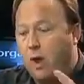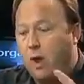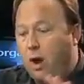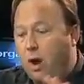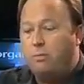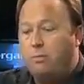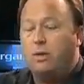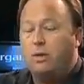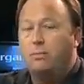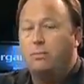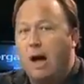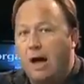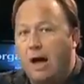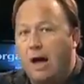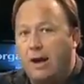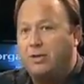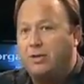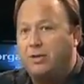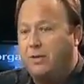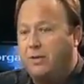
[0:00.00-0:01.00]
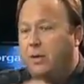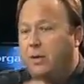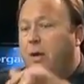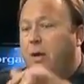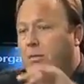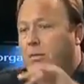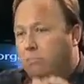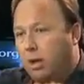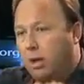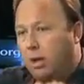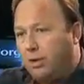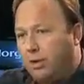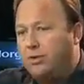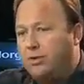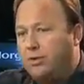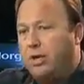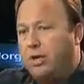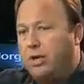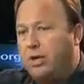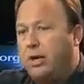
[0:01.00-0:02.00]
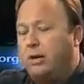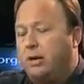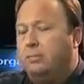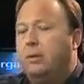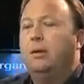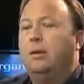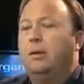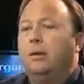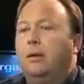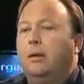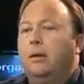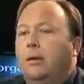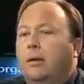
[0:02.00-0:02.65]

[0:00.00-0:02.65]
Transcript: And then running over their bodies and then bulldozing them